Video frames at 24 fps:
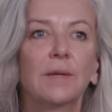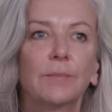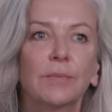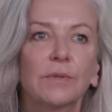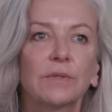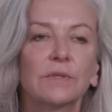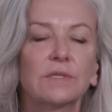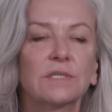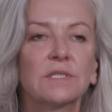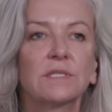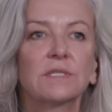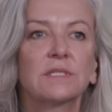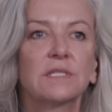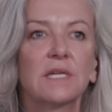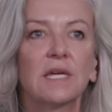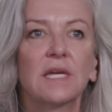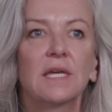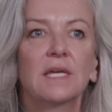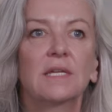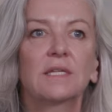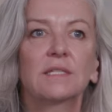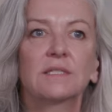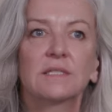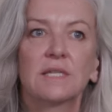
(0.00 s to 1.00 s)
able to
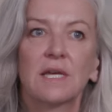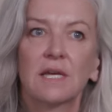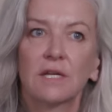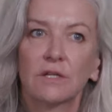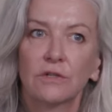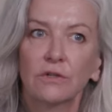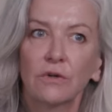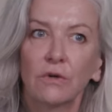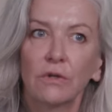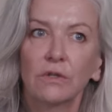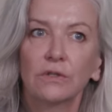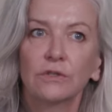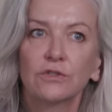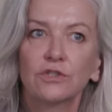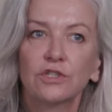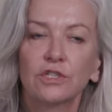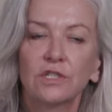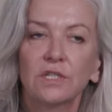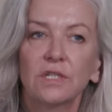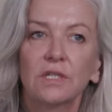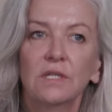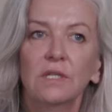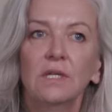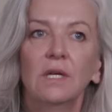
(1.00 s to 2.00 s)
take
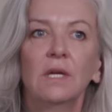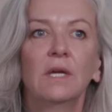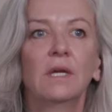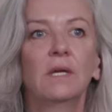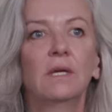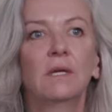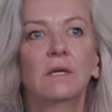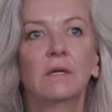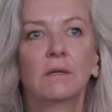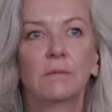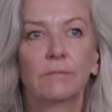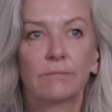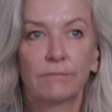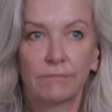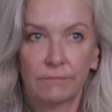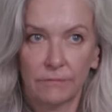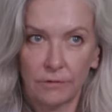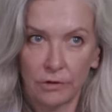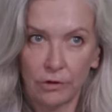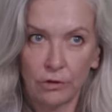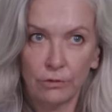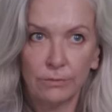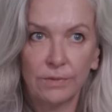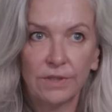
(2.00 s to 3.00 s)
technology,
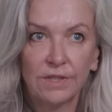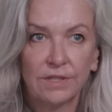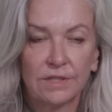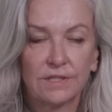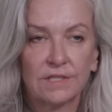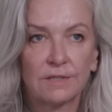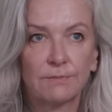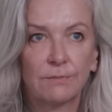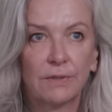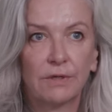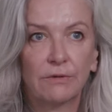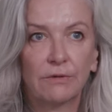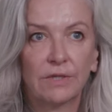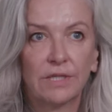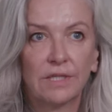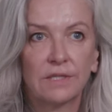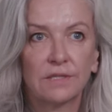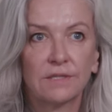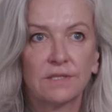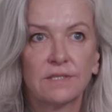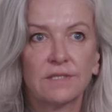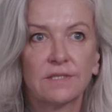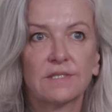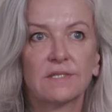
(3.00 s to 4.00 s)
human
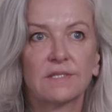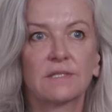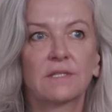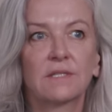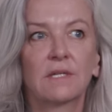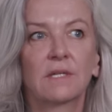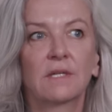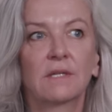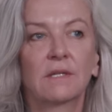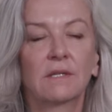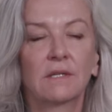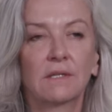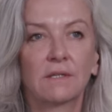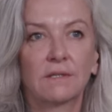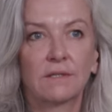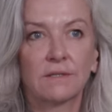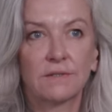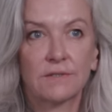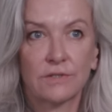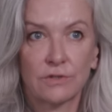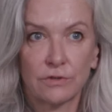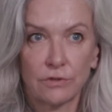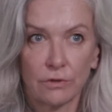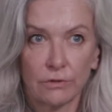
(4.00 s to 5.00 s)
experience,
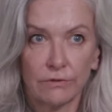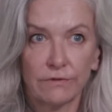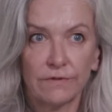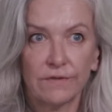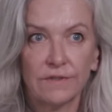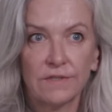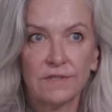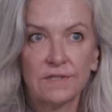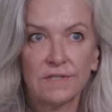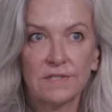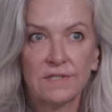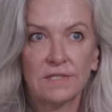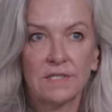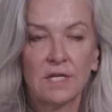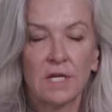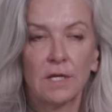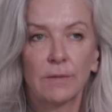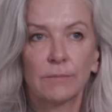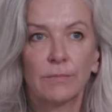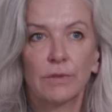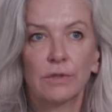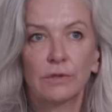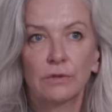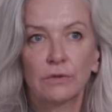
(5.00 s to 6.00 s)
service,
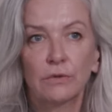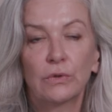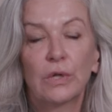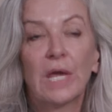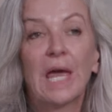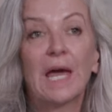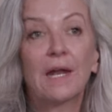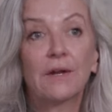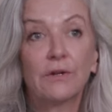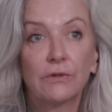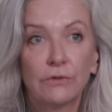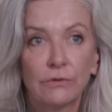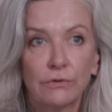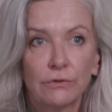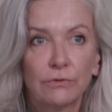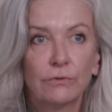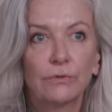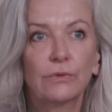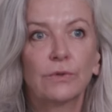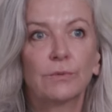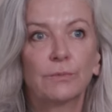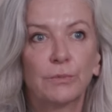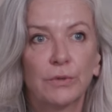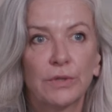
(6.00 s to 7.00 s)
but look at it through
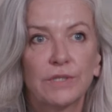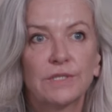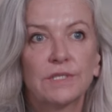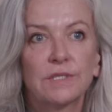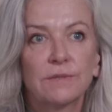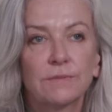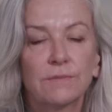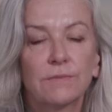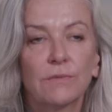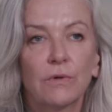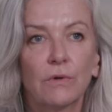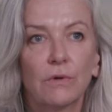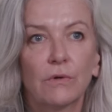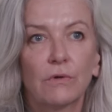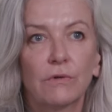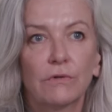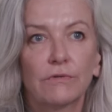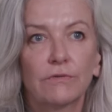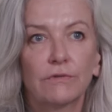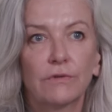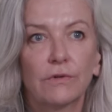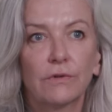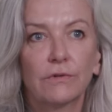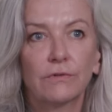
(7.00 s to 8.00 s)
the prism
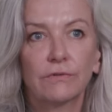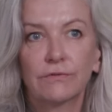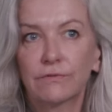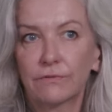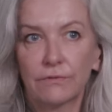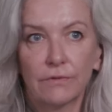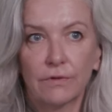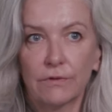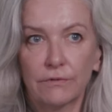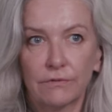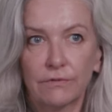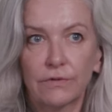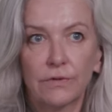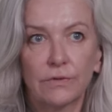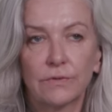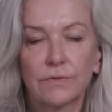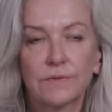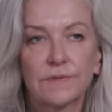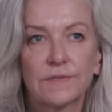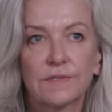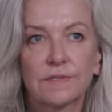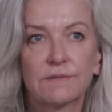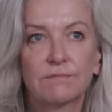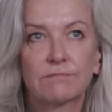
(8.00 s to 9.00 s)
of
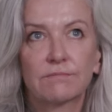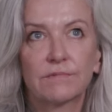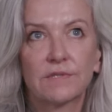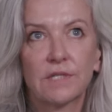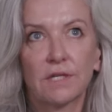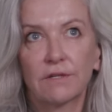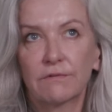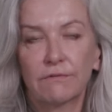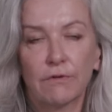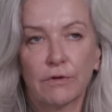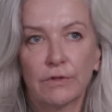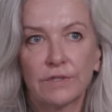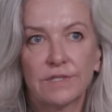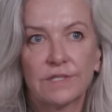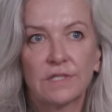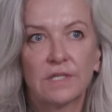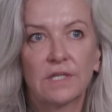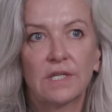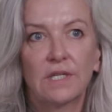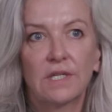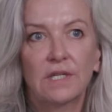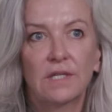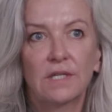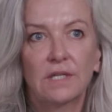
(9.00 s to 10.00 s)
those
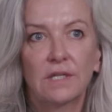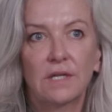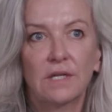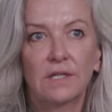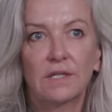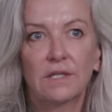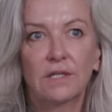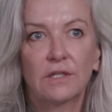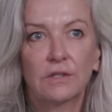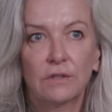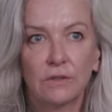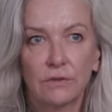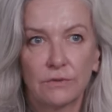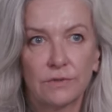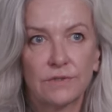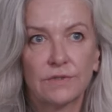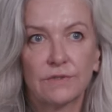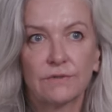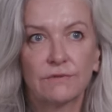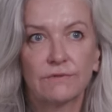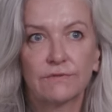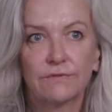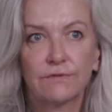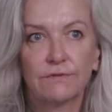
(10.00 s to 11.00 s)
diversity and
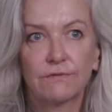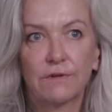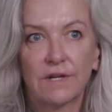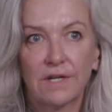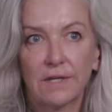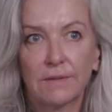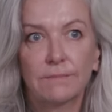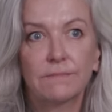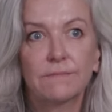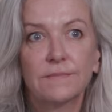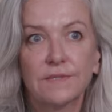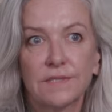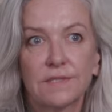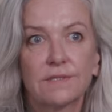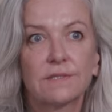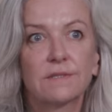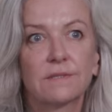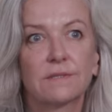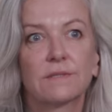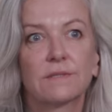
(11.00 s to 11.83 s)
inclusive frames.